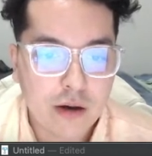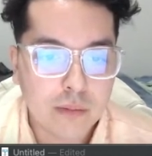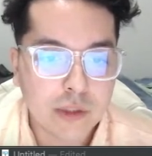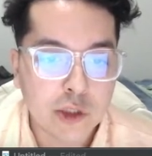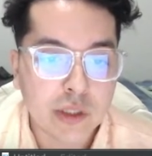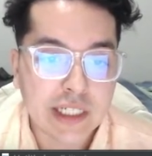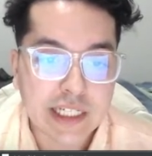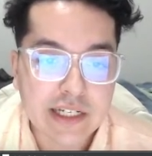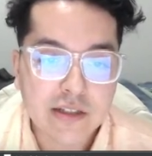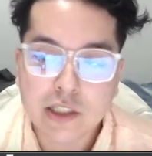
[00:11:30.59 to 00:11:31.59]
You can
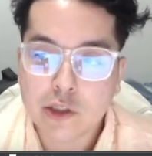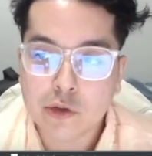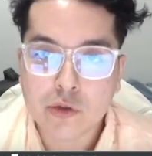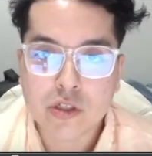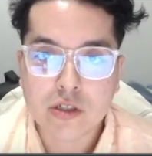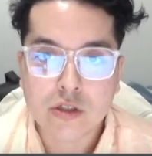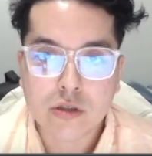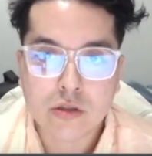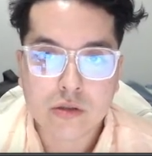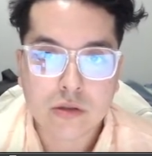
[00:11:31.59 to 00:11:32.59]
easily use
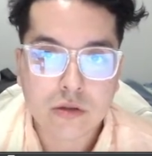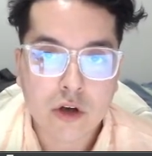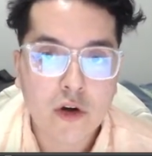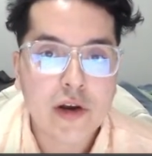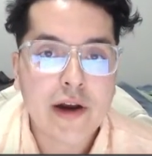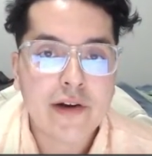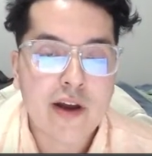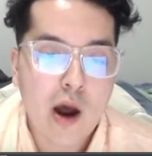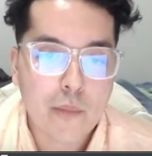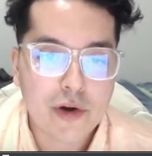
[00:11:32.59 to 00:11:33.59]
ternary
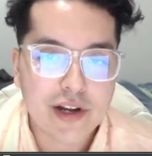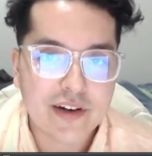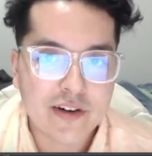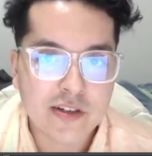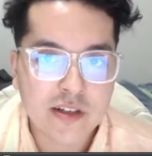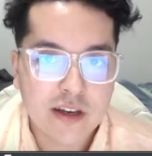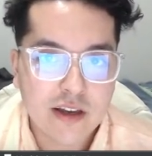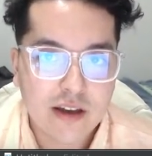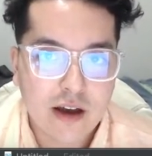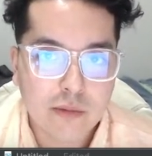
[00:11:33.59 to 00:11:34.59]
operators
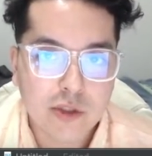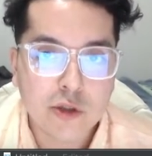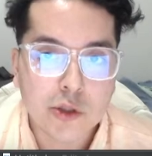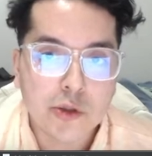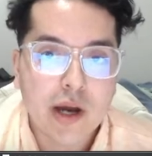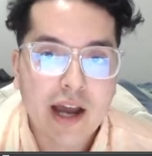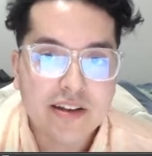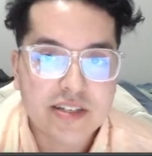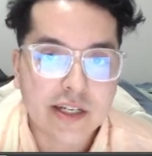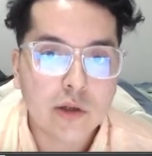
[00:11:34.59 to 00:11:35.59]
to do kind of
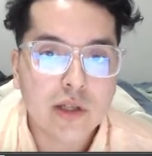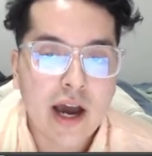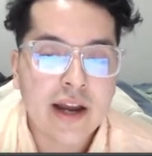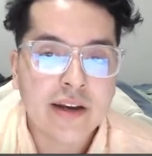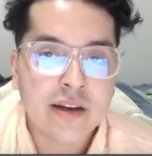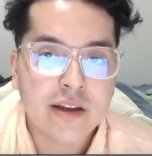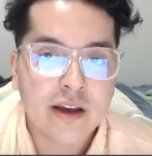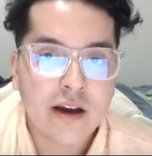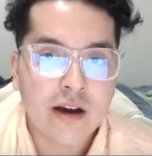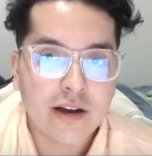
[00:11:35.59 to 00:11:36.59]
single line
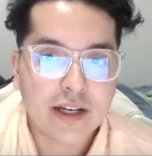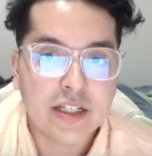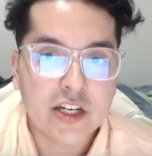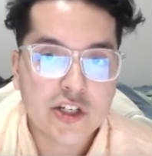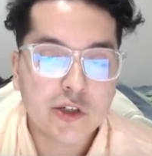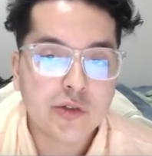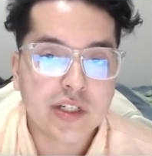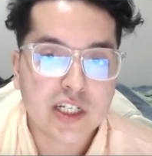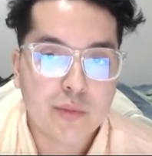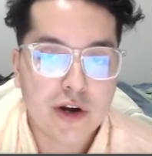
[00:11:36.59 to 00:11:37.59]
conditionals and
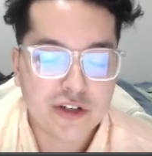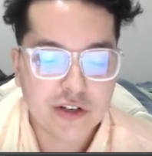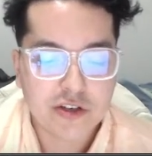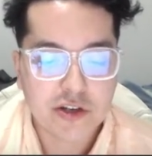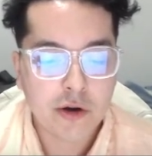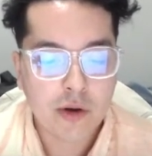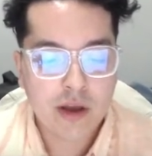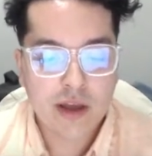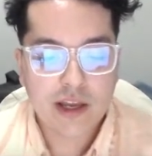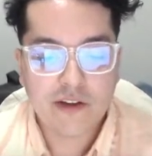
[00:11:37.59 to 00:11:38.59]
expressions. So
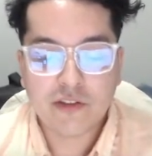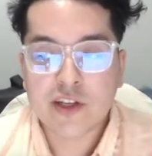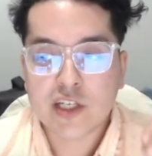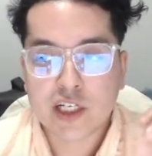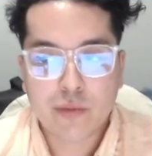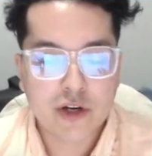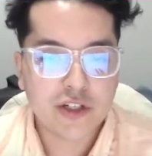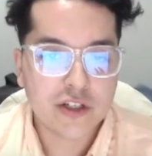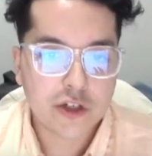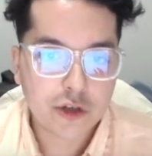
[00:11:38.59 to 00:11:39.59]
if this expression
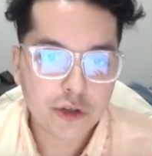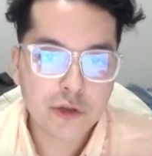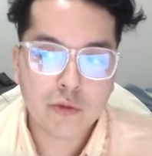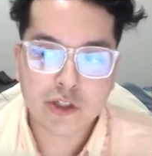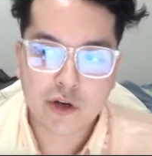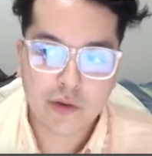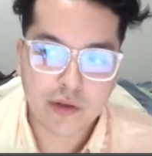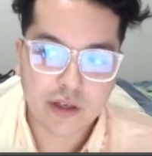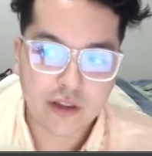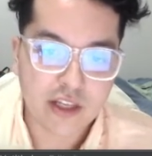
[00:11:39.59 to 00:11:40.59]
is true, return
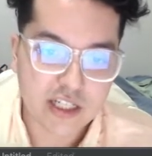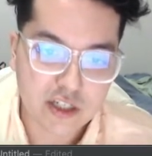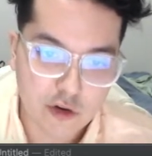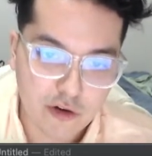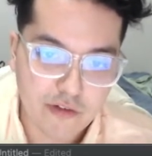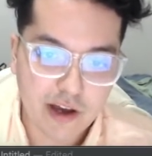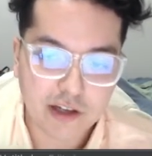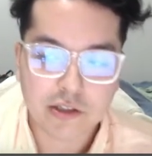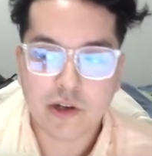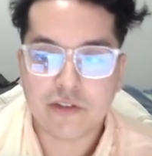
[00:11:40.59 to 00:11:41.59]
this certain
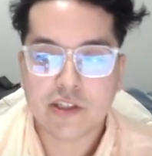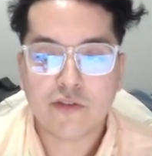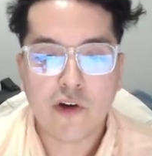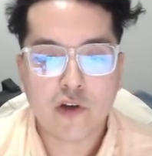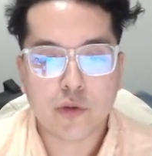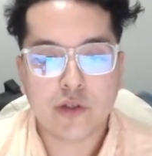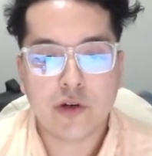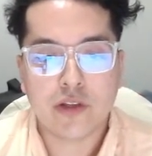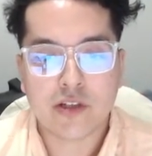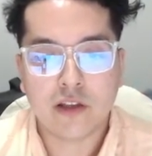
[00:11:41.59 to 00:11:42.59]
value. If it's false, return
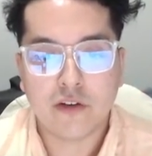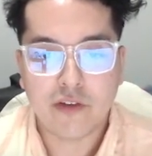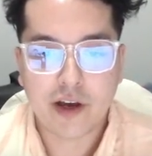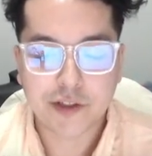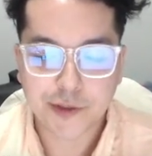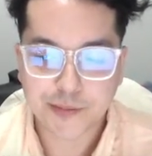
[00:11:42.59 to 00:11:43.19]
this other value.